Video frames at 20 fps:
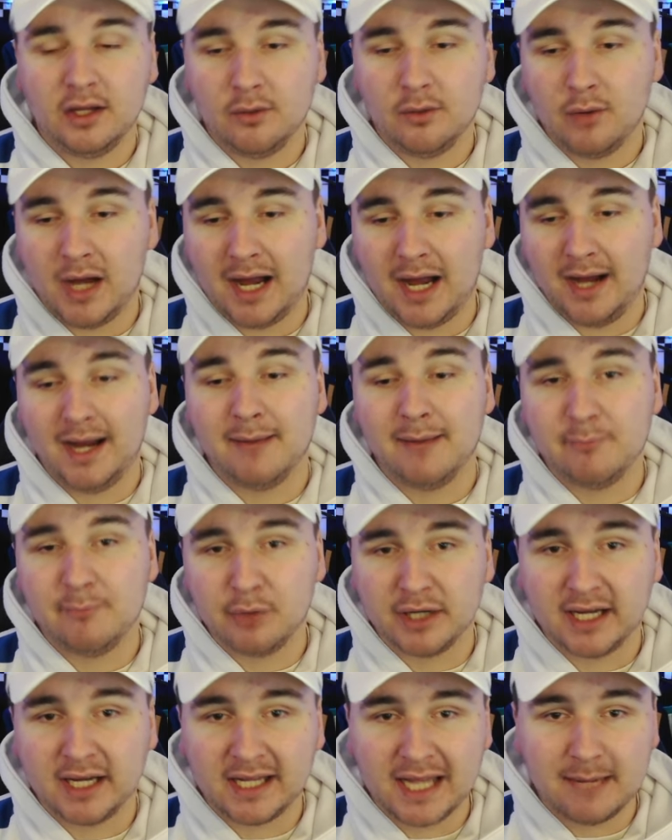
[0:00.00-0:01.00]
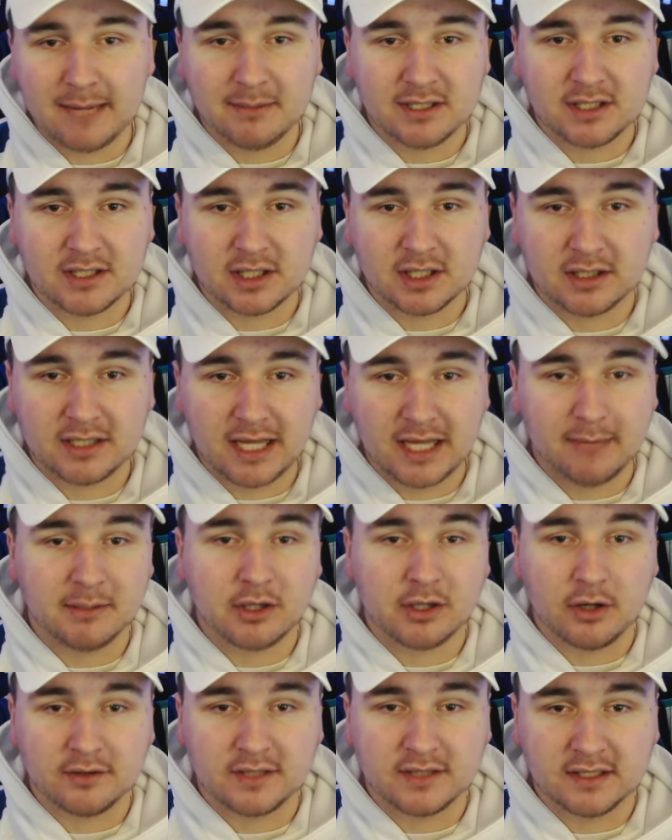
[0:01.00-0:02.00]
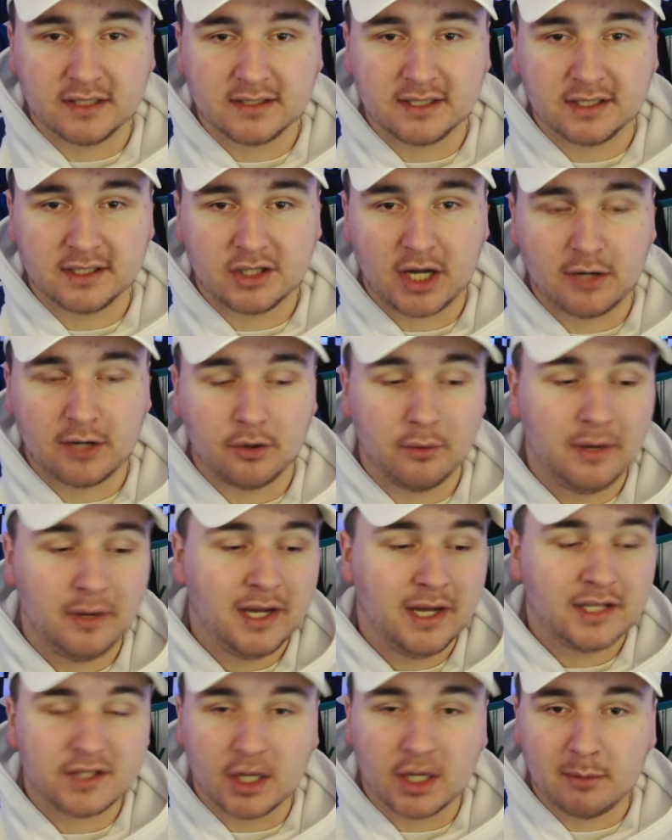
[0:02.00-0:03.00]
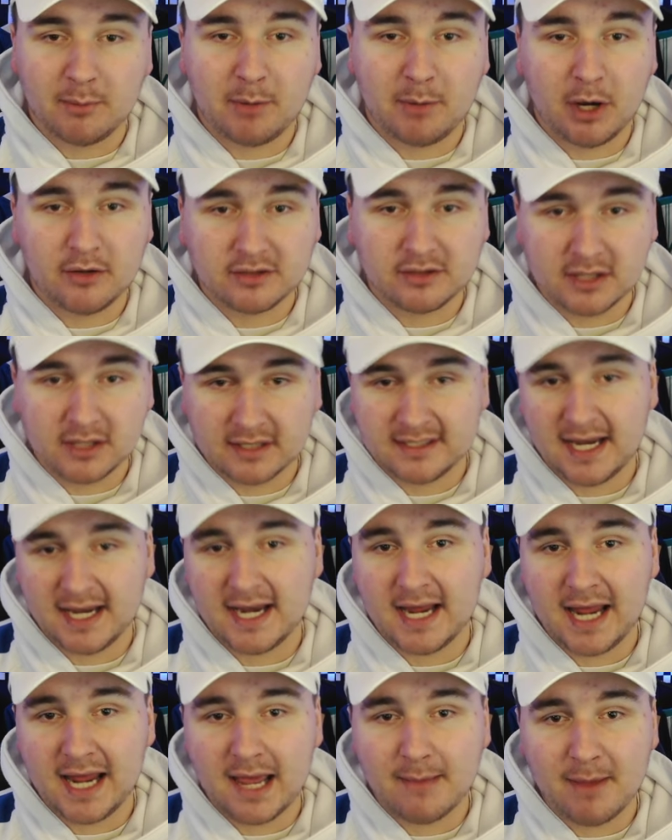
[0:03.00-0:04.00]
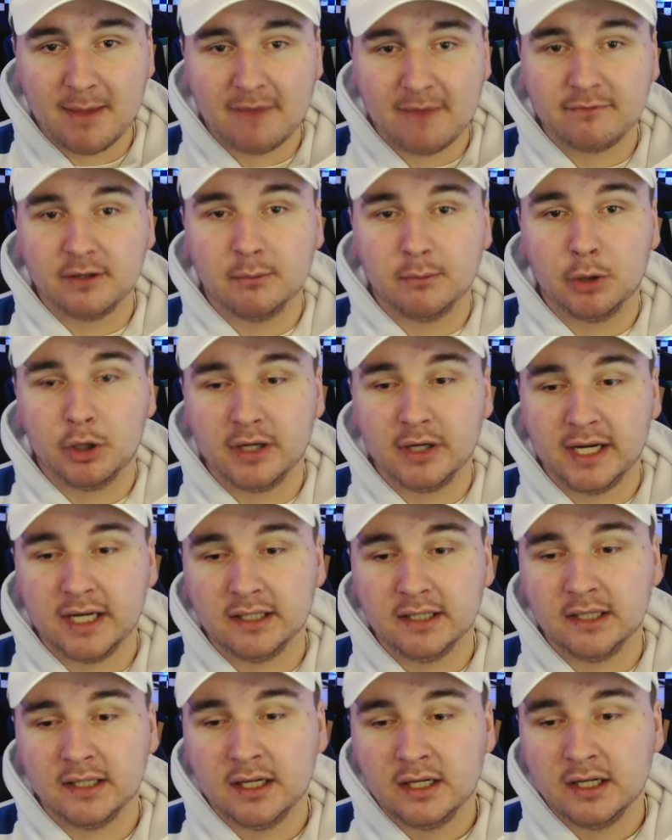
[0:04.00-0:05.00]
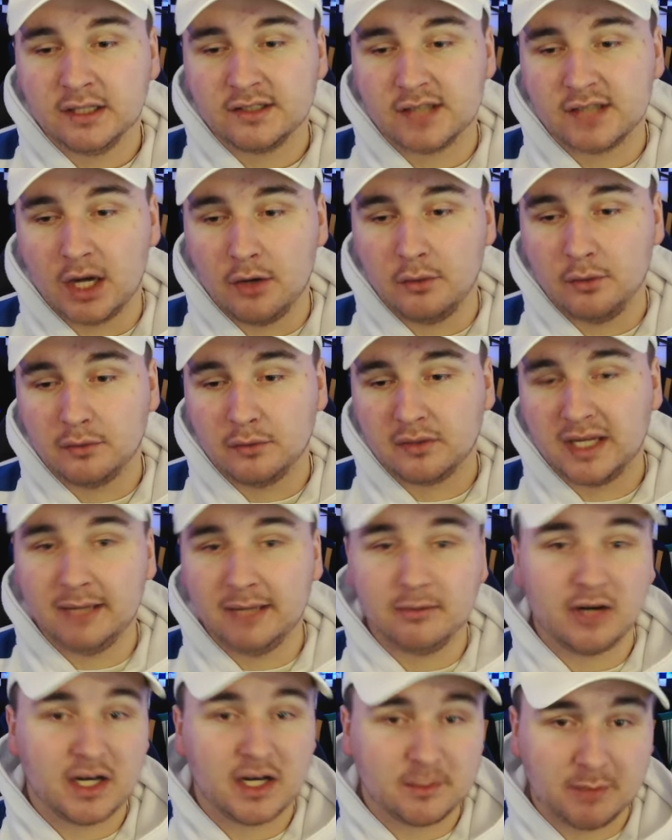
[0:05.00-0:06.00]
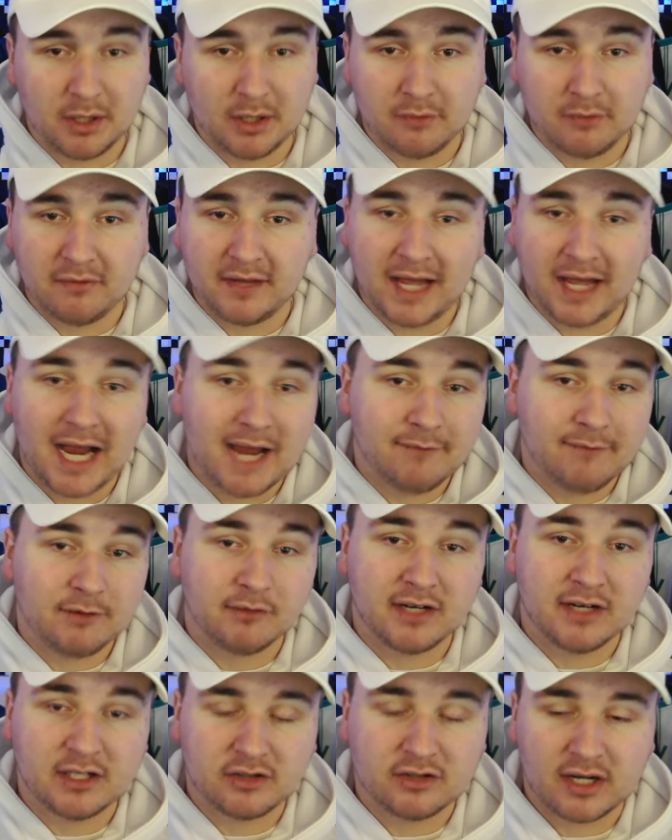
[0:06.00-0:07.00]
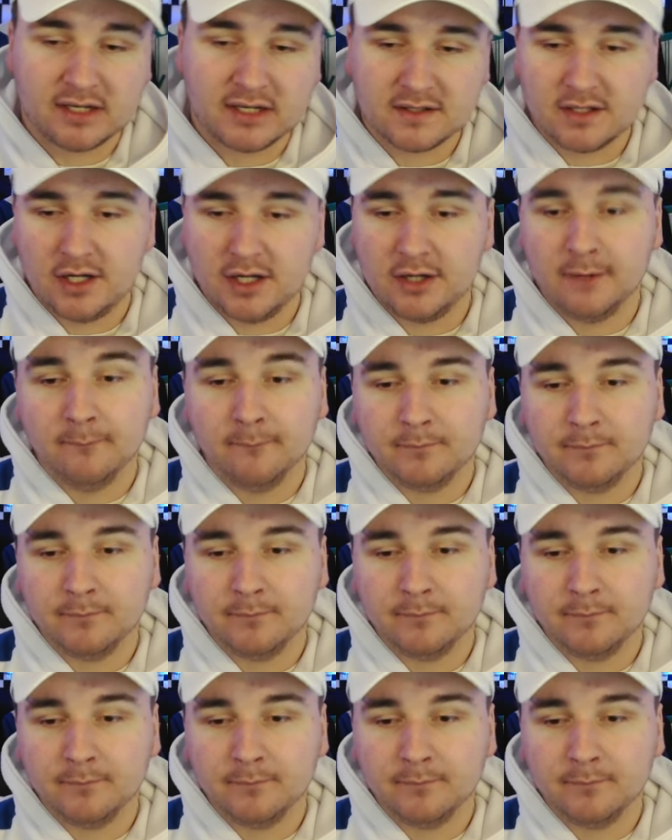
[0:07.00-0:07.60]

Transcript: I am bringing gaming content to the channel. It's going to be posted at 10 AM every morning, so keep your eyes peeled for that if you're interested.